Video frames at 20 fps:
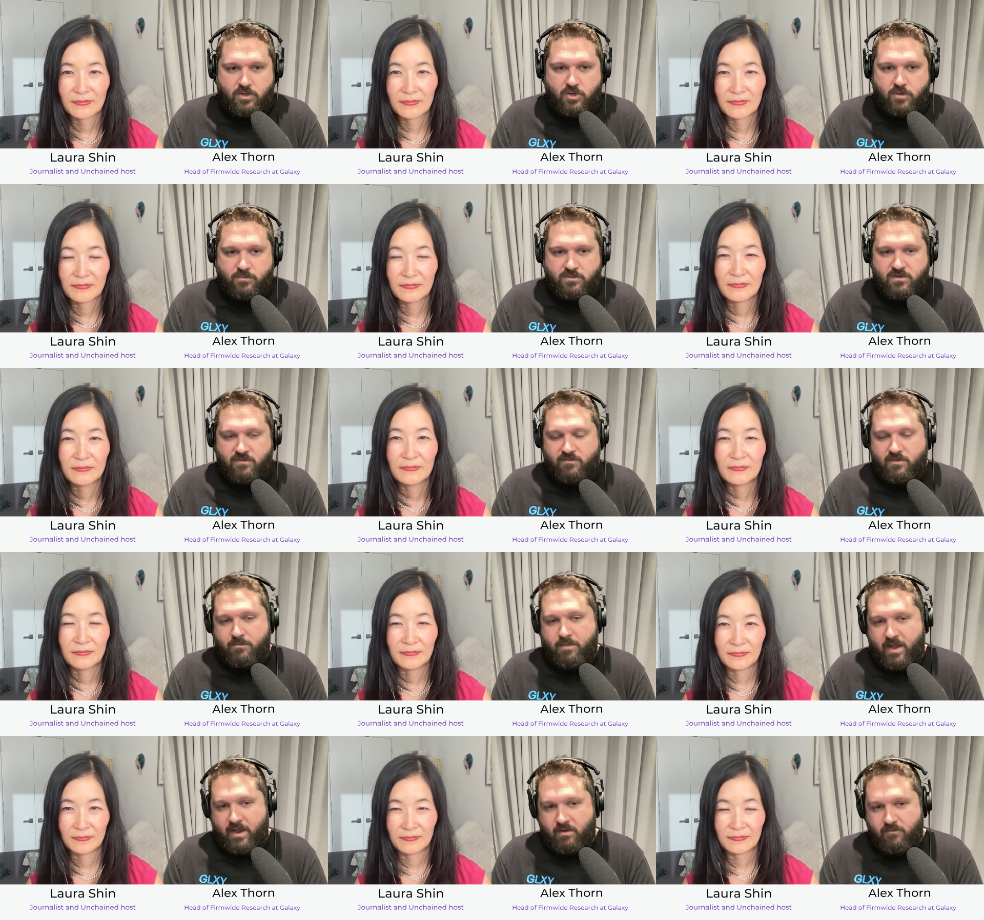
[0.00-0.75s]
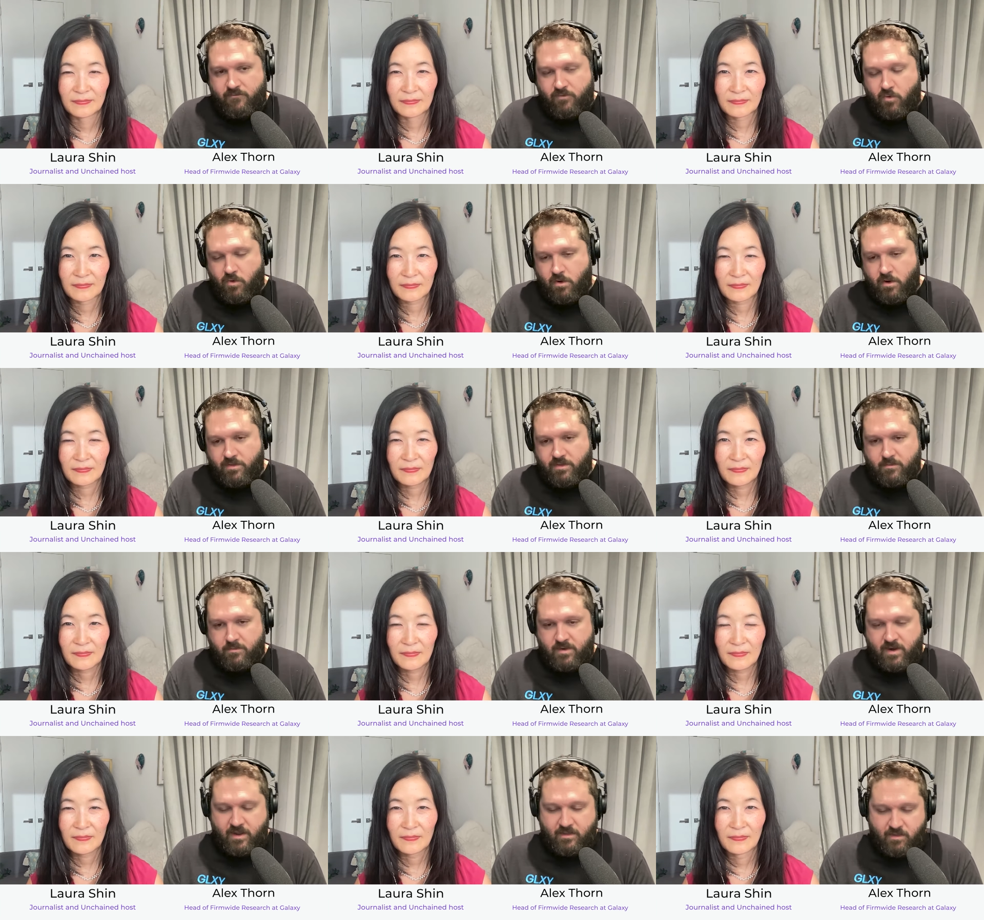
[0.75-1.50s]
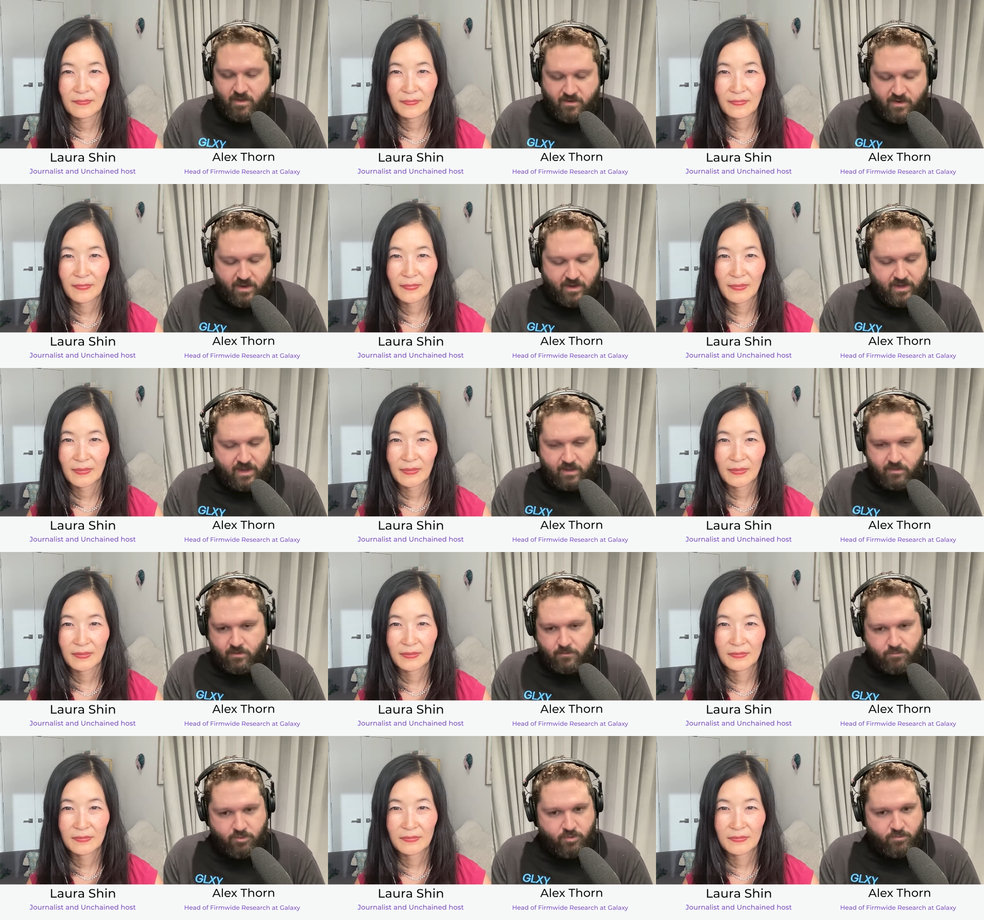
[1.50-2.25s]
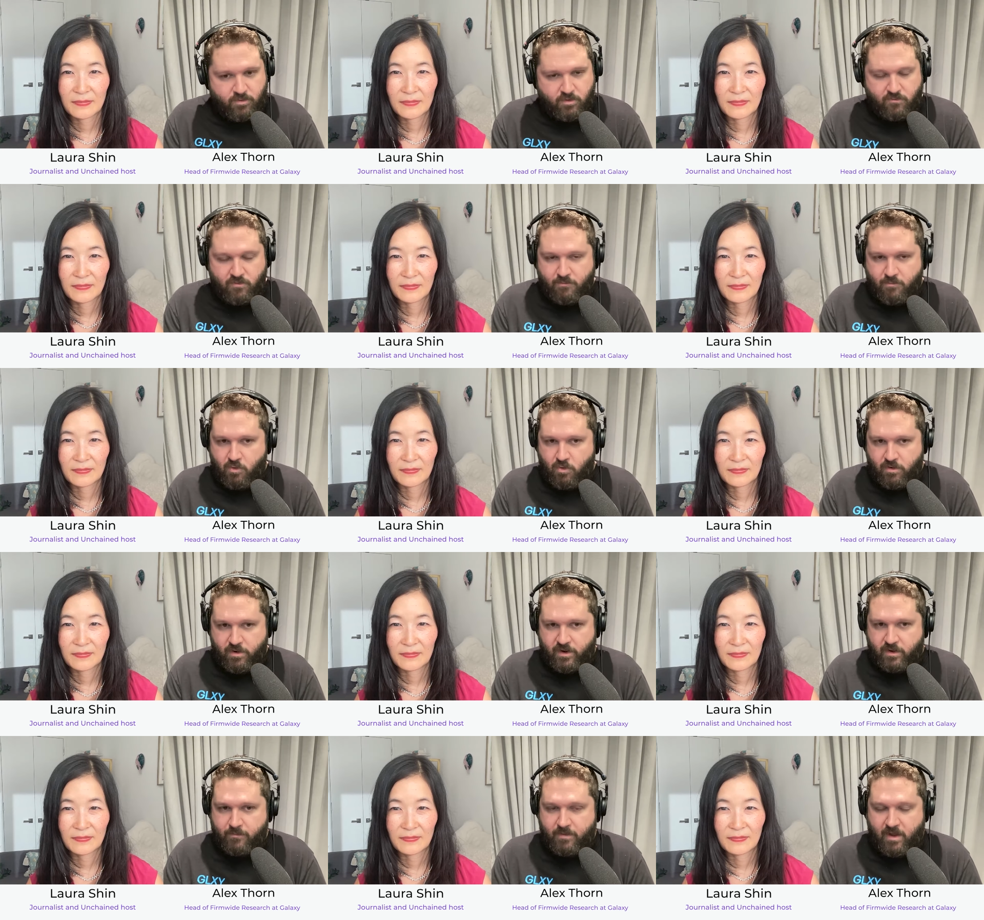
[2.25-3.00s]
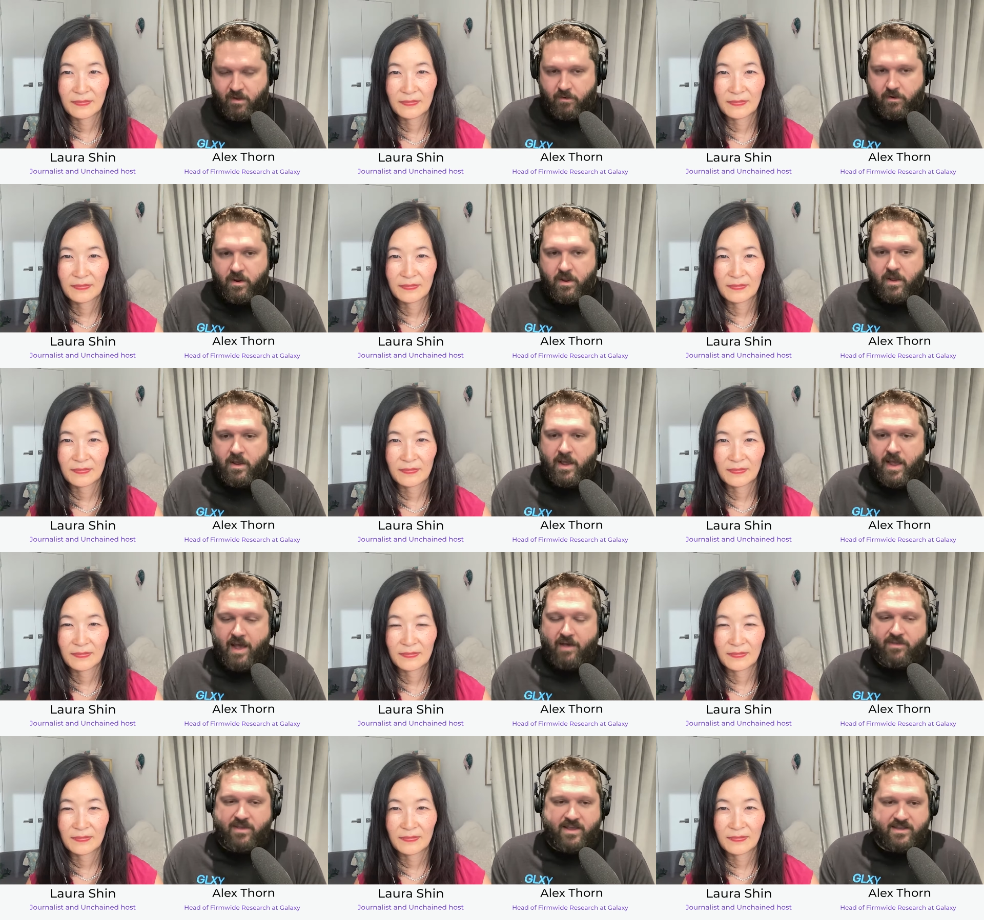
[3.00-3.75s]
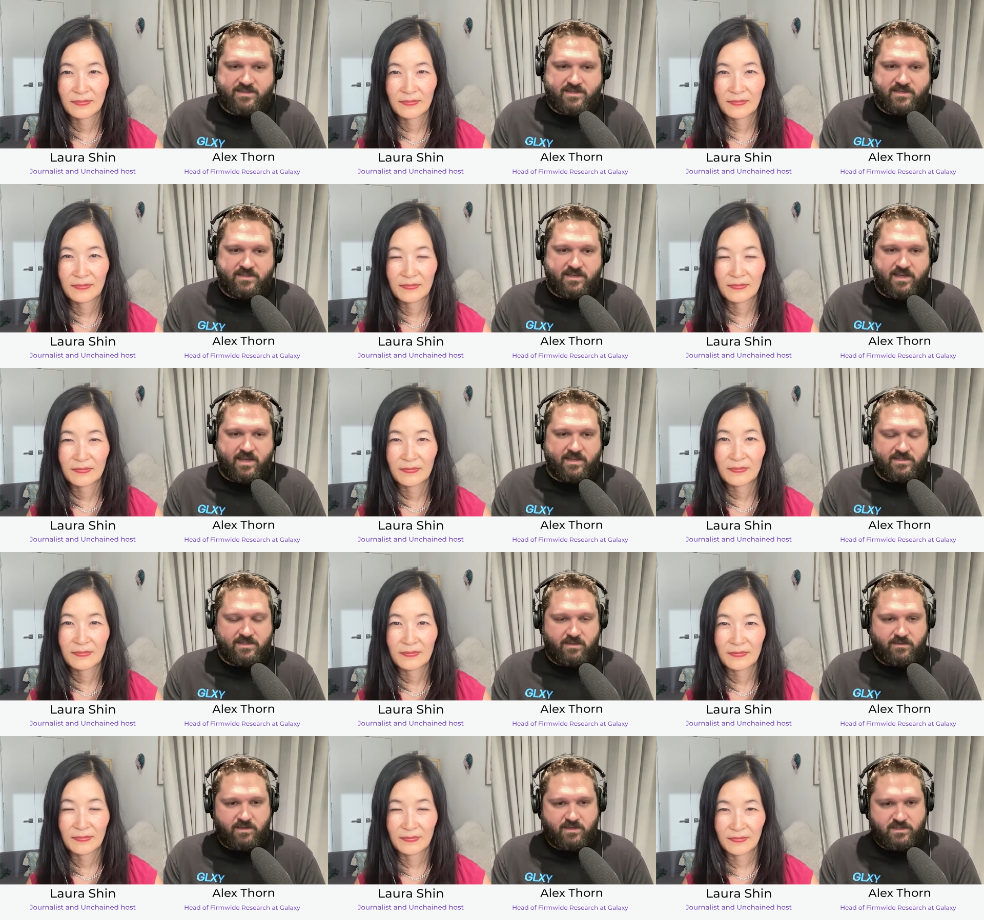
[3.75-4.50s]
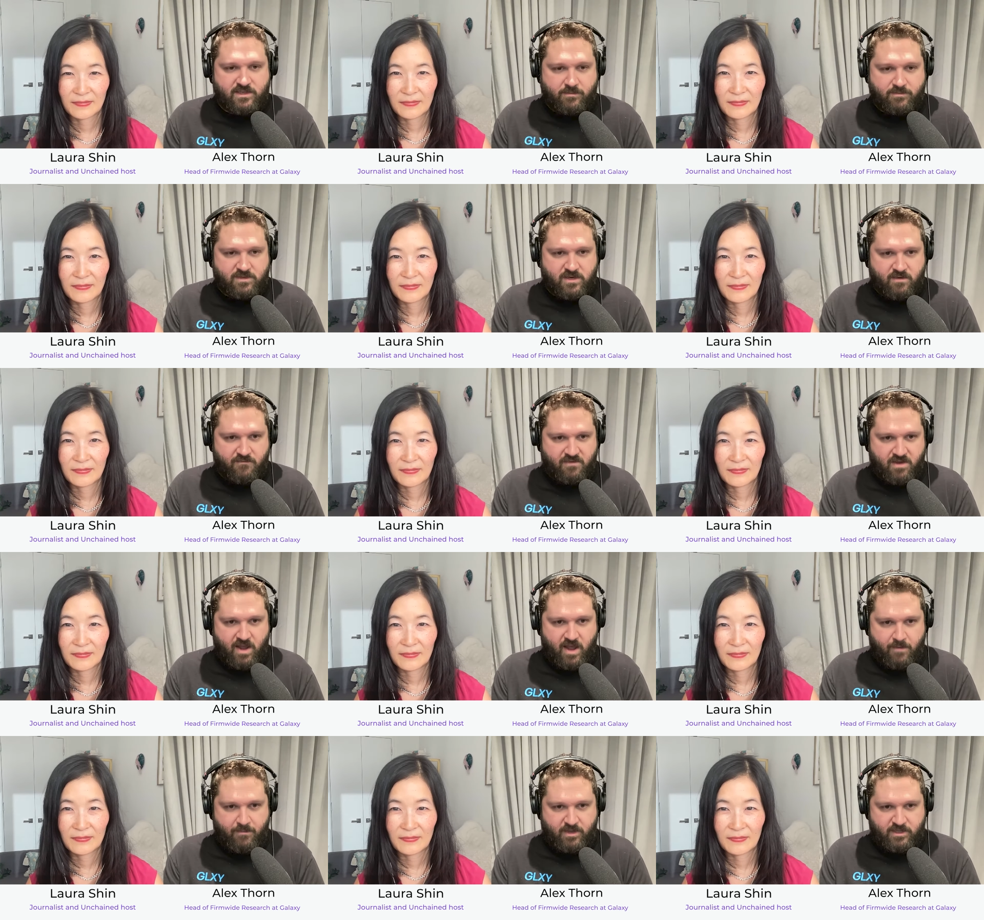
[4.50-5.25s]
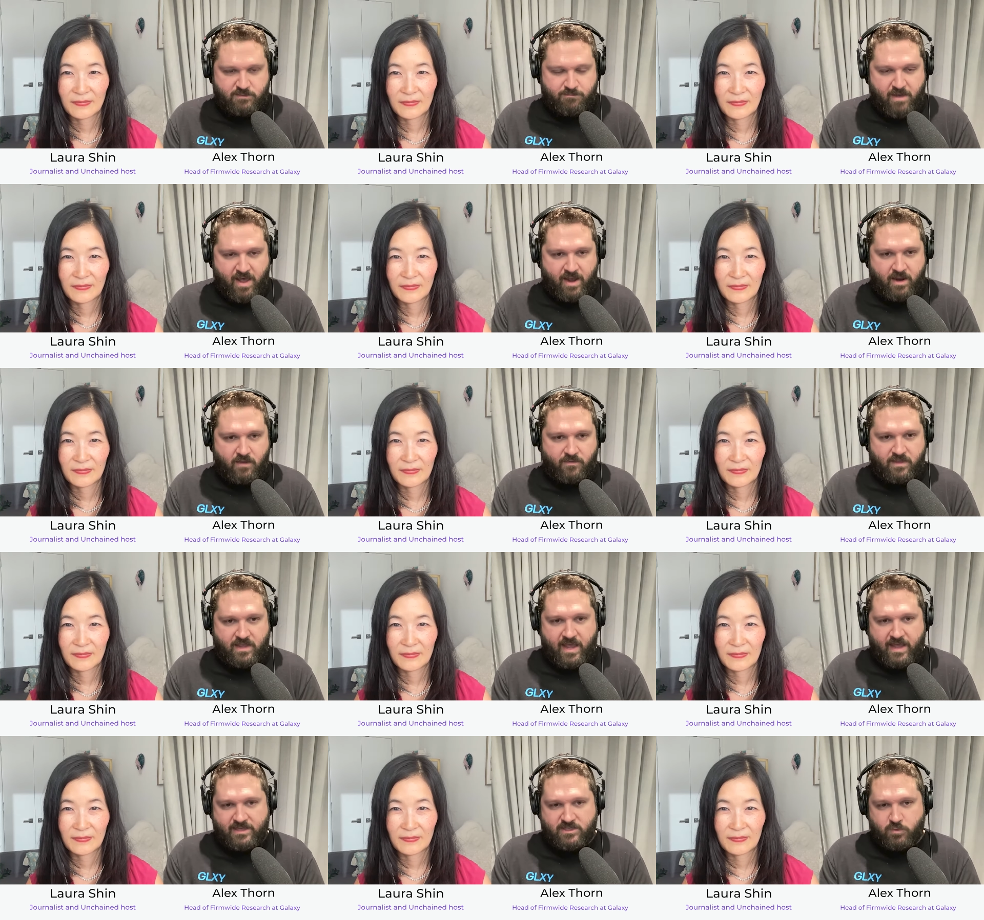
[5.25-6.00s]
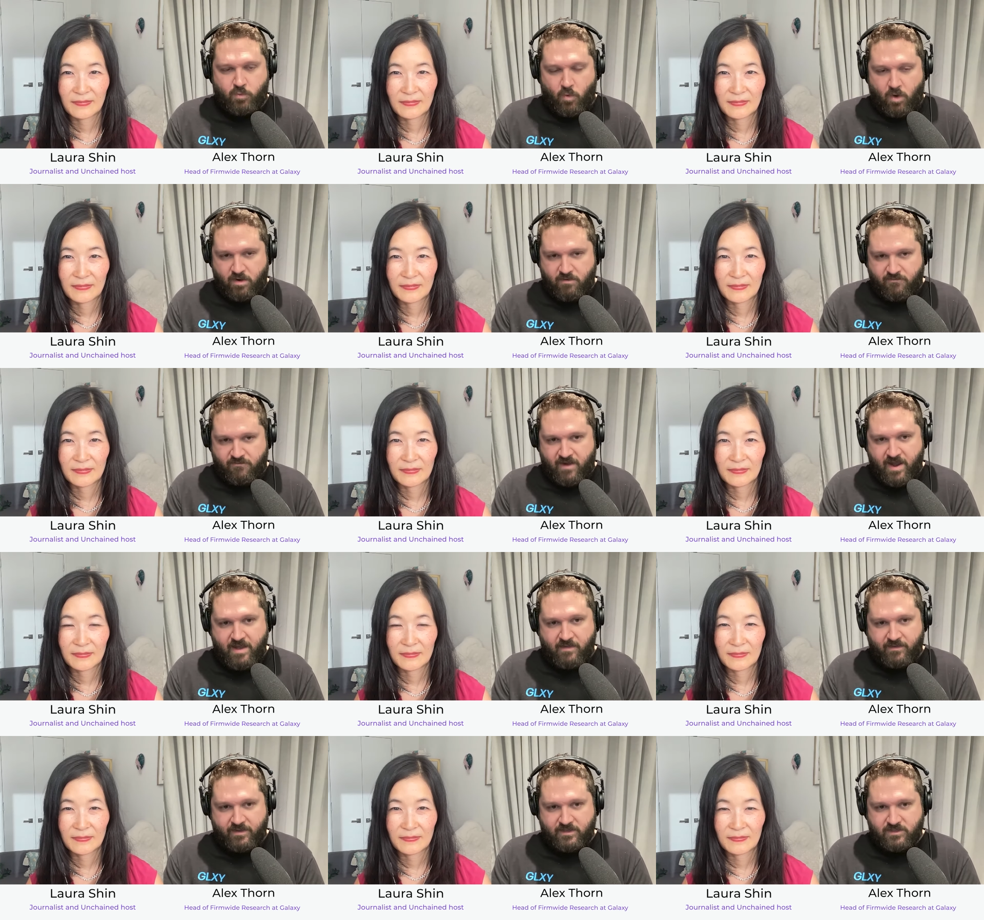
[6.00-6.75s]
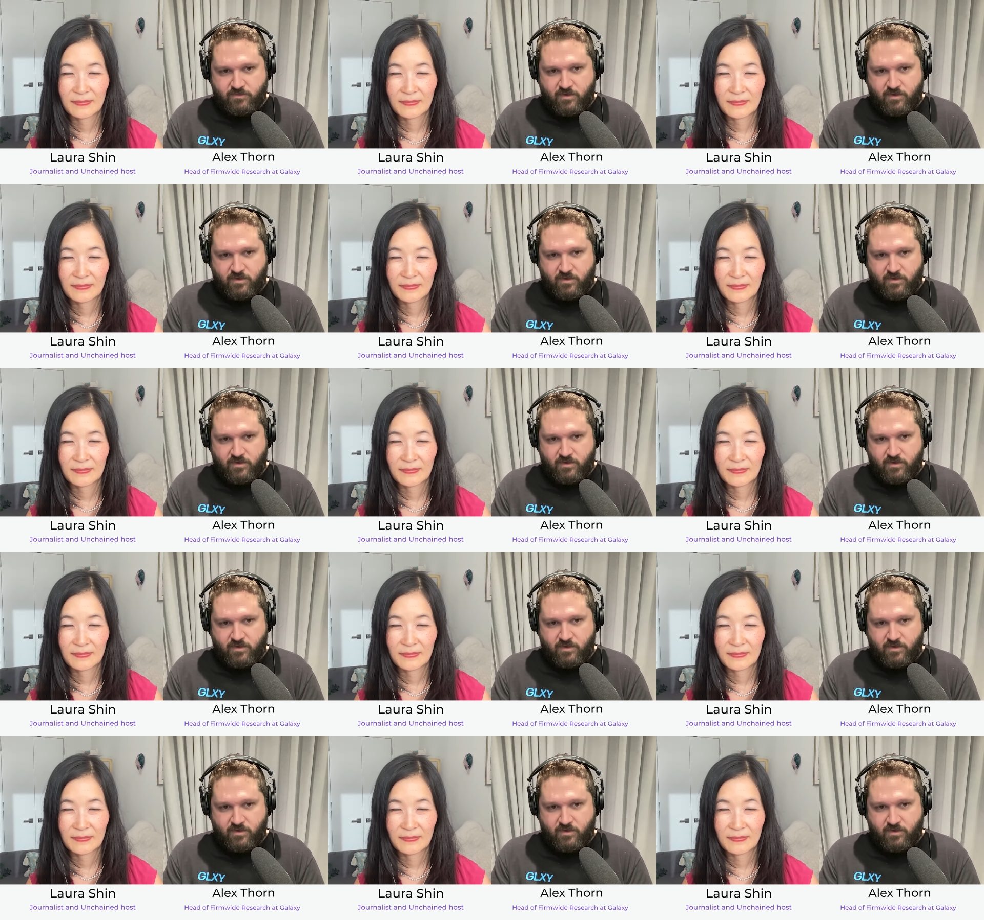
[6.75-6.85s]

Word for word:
Speaker 1: terms of the back and forth. I mean, I love again the Bloomberg reporting about how the SEC had sent these substantive comments back on the S one filings,